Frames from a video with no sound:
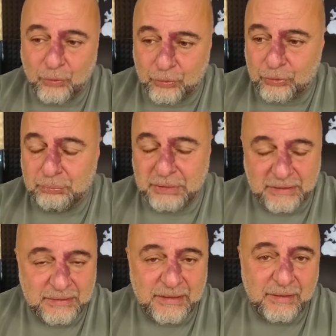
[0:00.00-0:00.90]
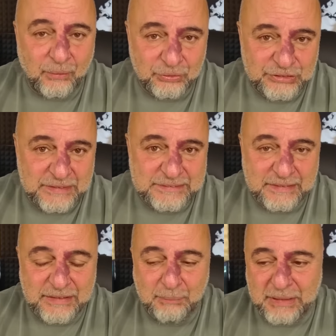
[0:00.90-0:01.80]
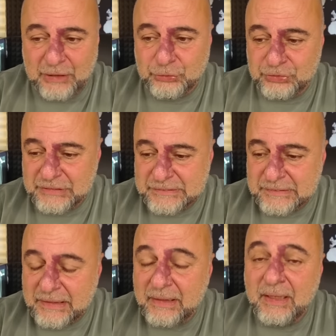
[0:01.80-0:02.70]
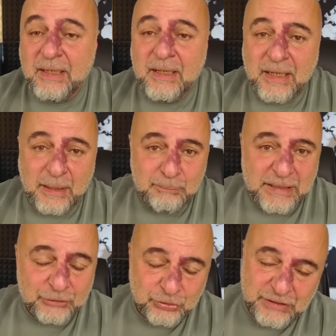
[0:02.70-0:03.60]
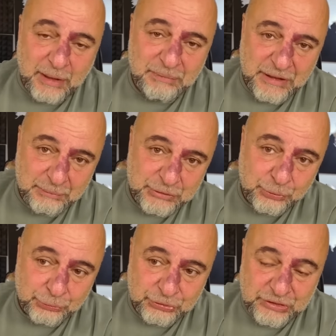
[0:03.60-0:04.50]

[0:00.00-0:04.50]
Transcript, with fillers: Before the earnings report, we will discuss both our earnings predictions